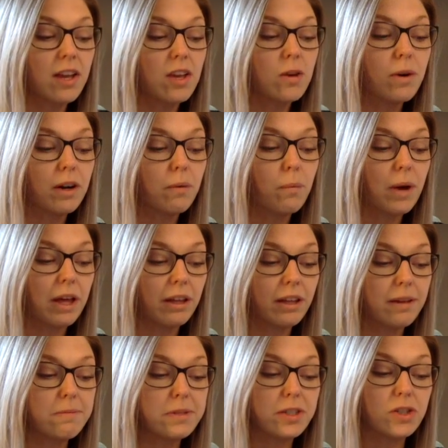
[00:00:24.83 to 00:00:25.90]
You are
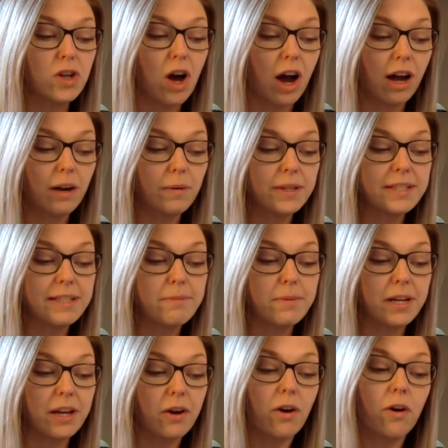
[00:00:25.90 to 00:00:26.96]
welcome to talk with
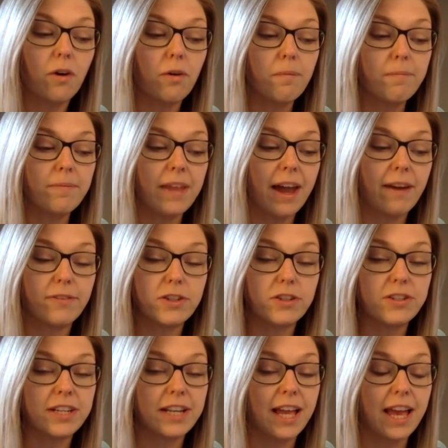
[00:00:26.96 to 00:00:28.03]
someone at home after
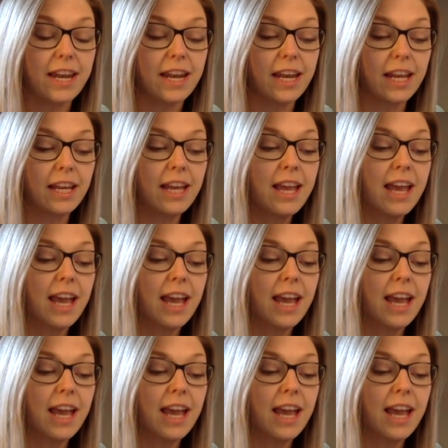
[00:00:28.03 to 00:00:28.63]
you're done editing